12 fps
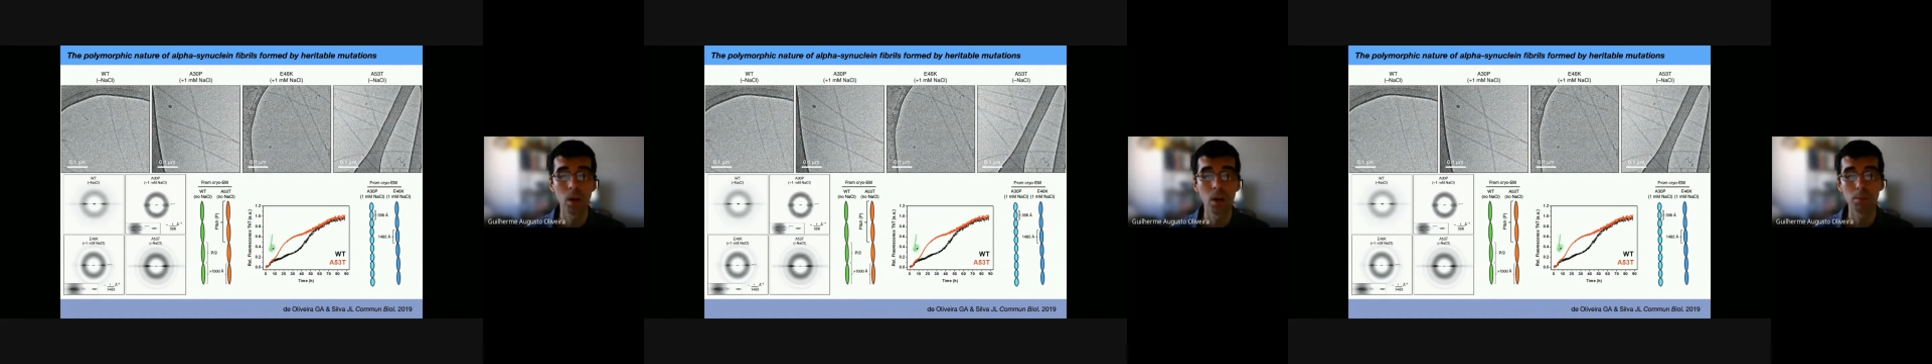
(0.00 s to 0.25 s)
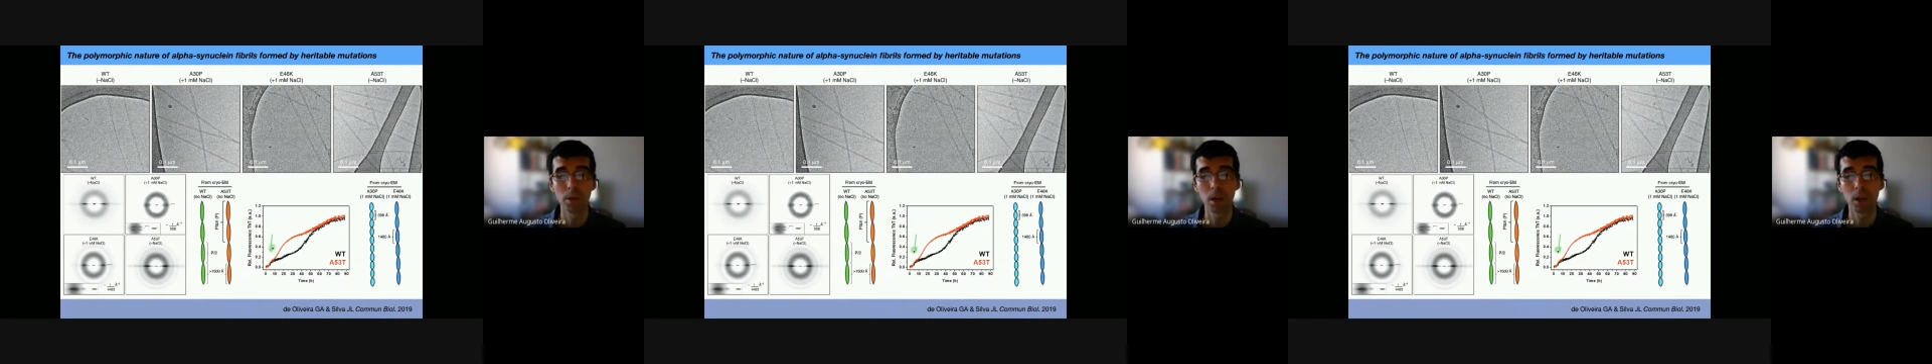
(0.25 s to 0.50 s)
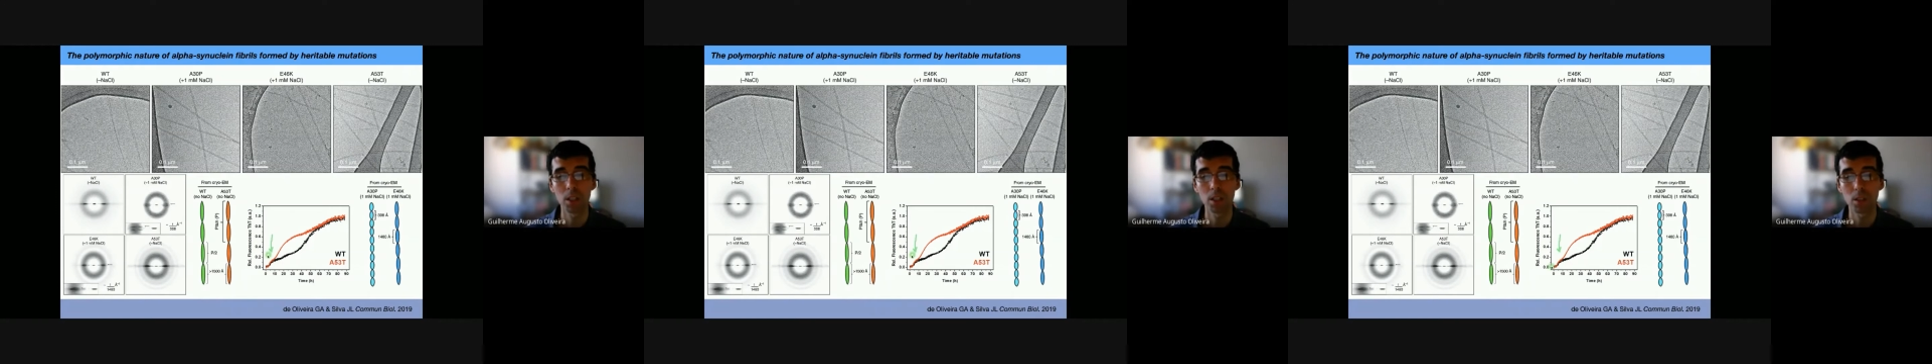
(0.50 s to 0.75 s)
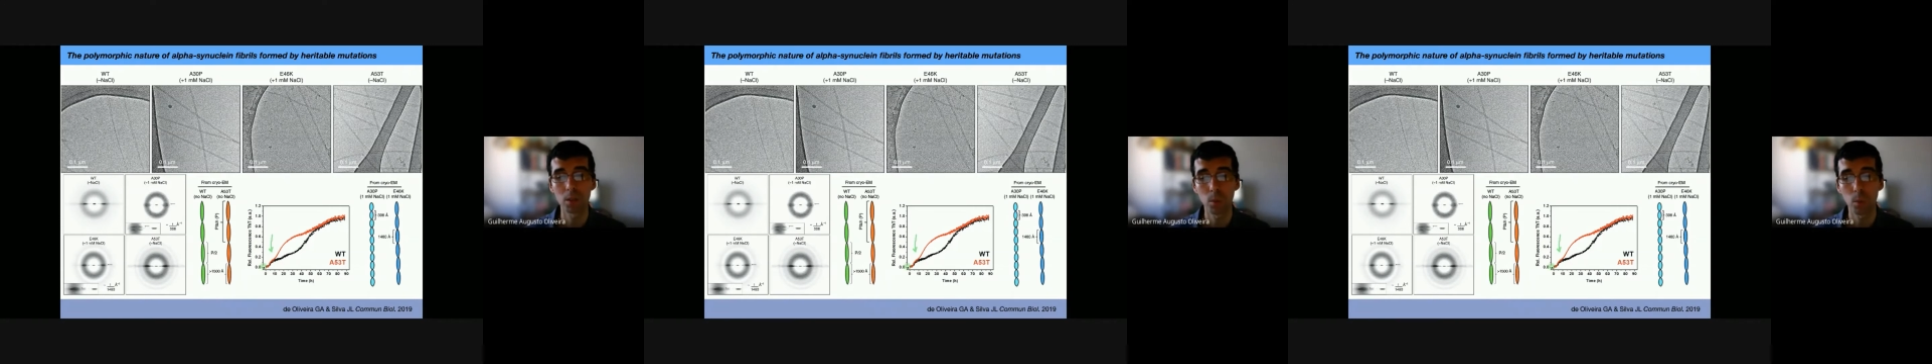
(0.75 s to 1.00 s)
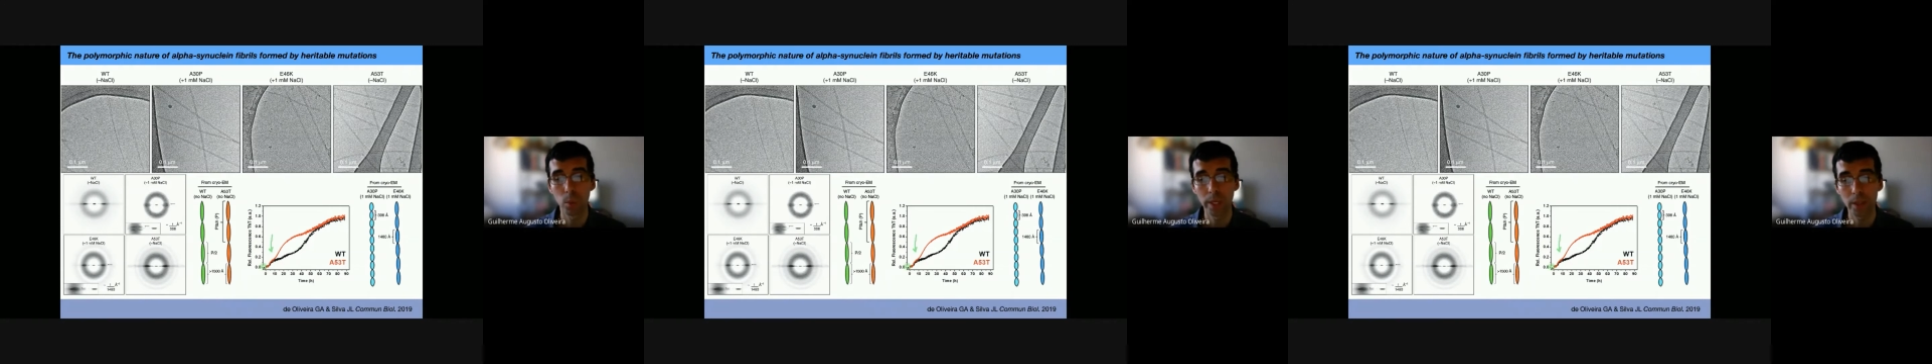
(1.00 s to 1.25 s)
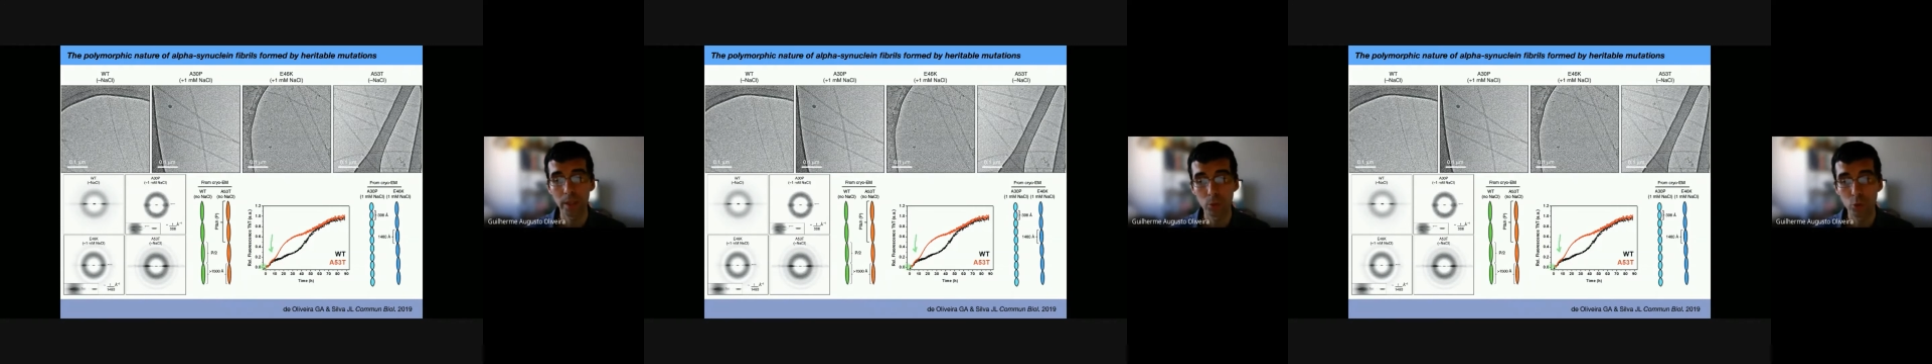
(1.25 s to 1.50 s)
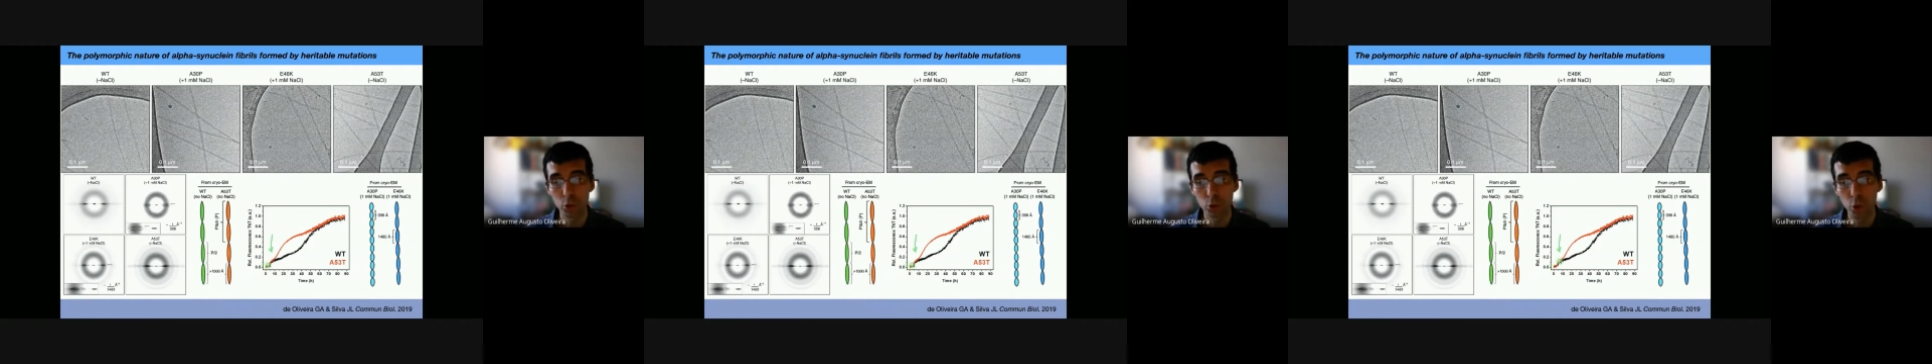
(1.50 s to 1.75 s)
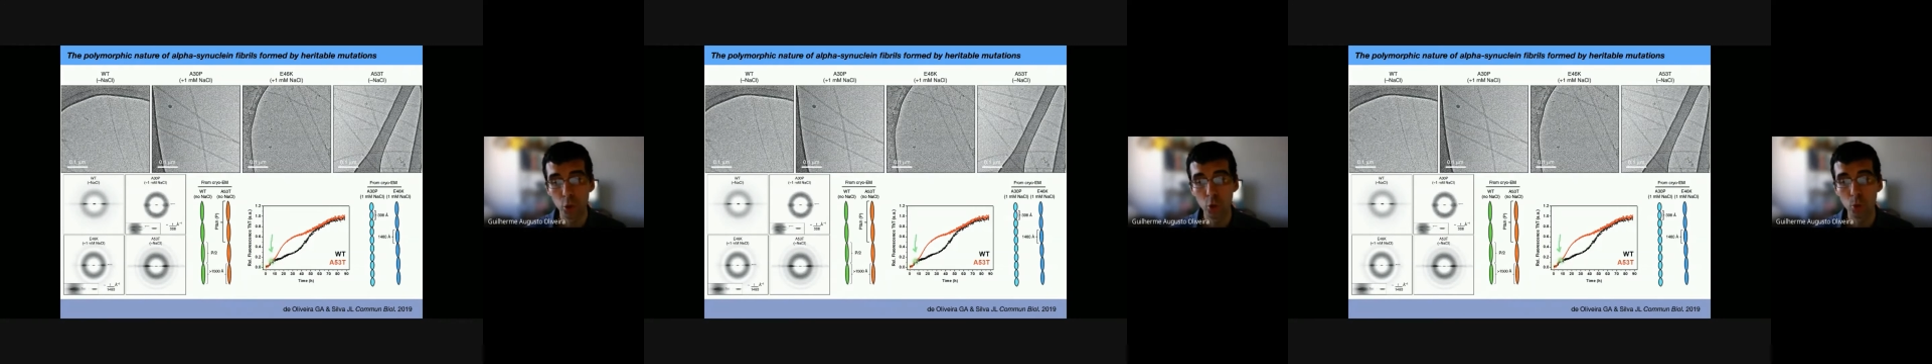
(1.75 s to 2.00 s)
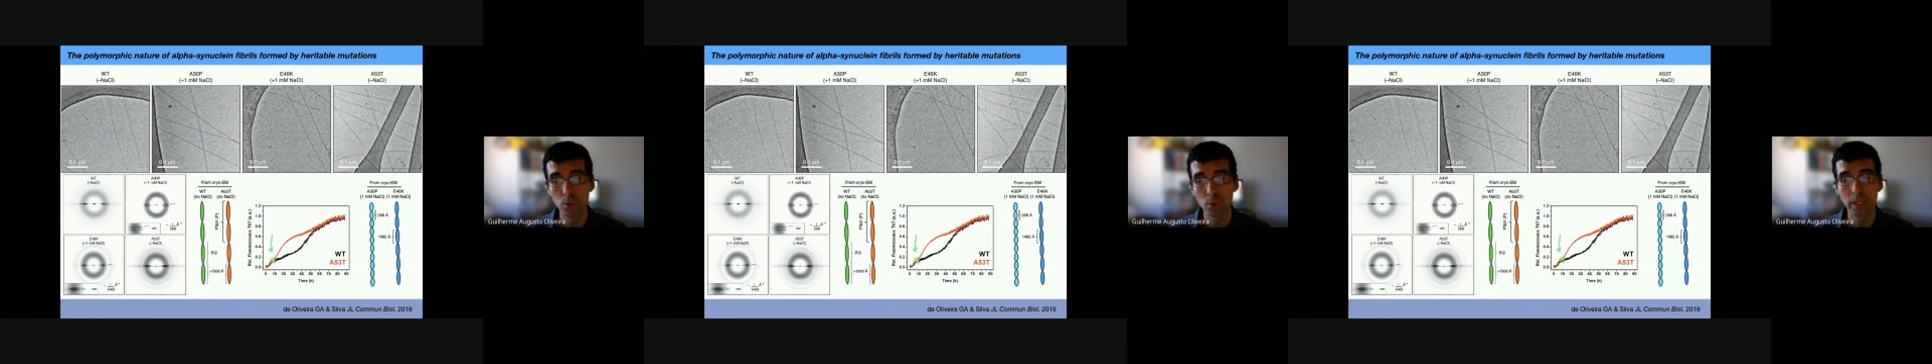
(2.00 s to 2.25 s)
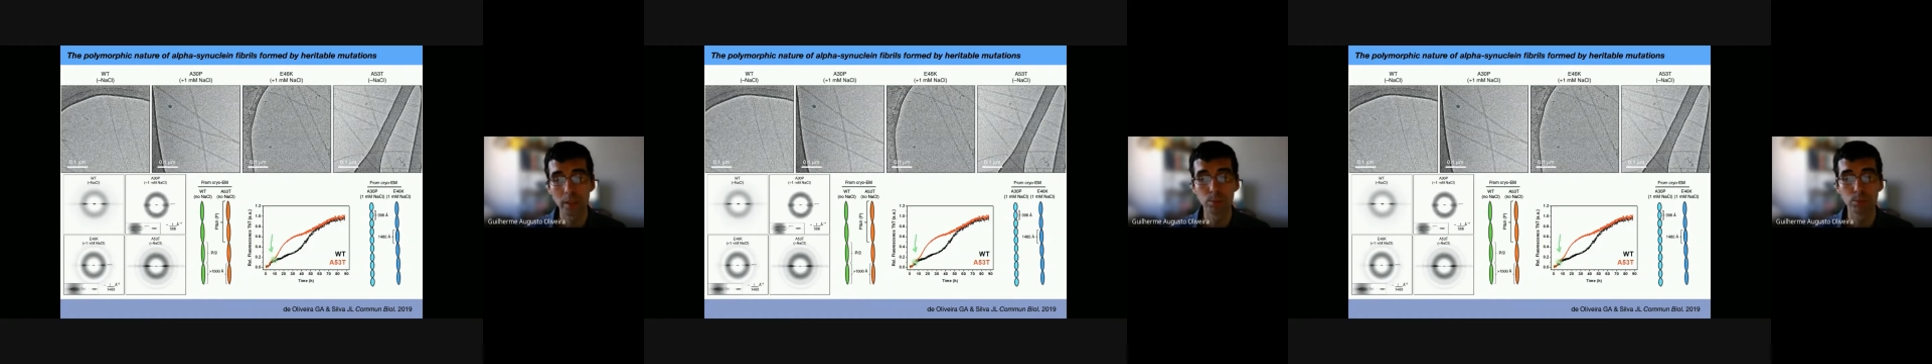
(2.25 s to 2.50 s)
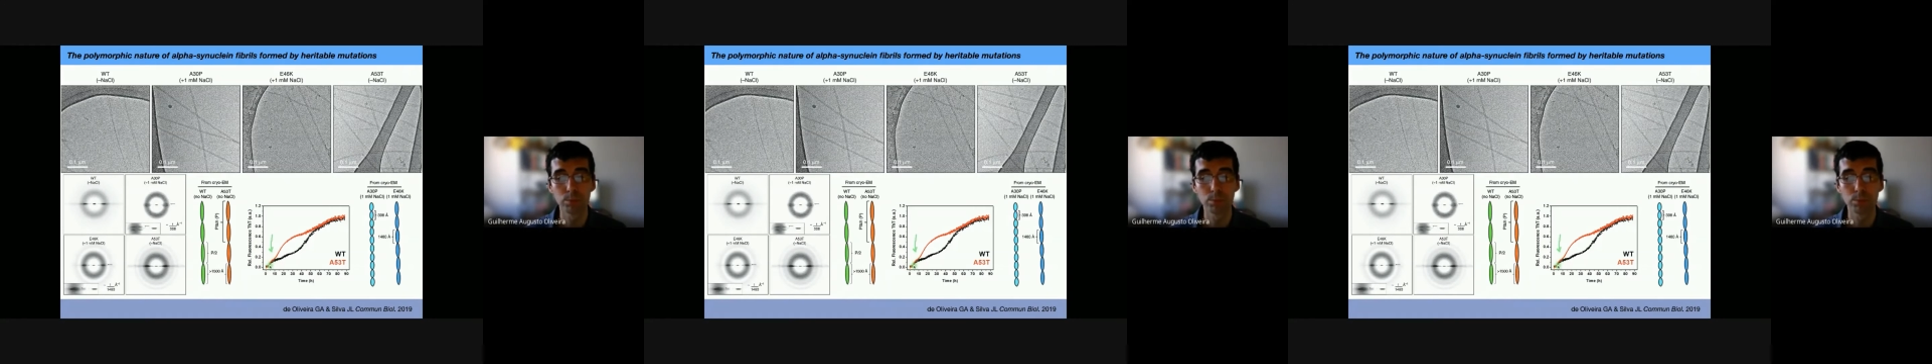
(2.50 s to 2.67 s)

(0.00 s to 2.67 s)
because we can show that